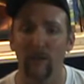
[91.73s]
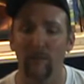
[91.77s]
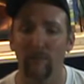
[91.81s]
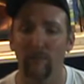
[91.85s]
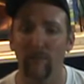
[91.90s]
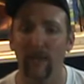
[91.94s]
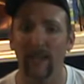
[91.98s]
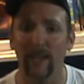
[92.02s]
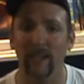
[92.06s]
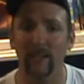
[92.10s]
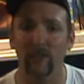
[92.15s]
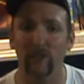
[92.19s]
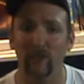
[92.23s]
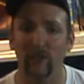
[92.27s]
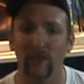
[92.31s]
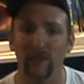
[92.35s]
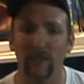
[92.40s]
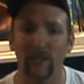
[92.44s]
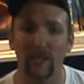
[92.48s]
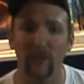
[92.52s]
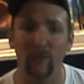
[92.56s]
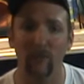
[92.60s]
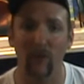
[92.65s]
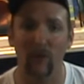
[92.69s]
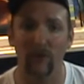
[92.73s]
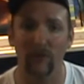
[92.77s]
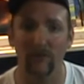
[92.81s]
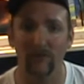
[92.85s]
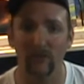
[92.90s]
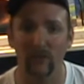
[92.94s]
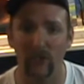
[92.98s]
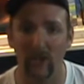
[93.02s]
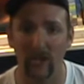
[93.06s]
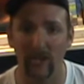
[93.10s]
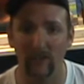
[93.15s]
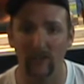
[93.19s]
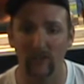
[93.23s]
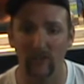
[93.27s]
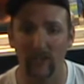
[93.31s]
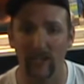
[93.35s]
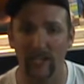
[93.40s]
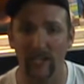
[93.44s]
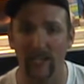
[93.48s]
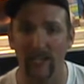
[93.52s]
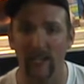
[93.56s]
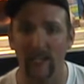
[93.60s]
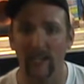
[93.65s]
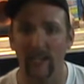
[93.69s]
make sure that you aren't changing
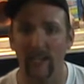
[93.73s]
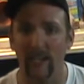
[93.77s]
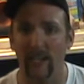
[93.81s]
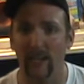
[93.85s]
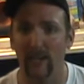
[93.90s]
it.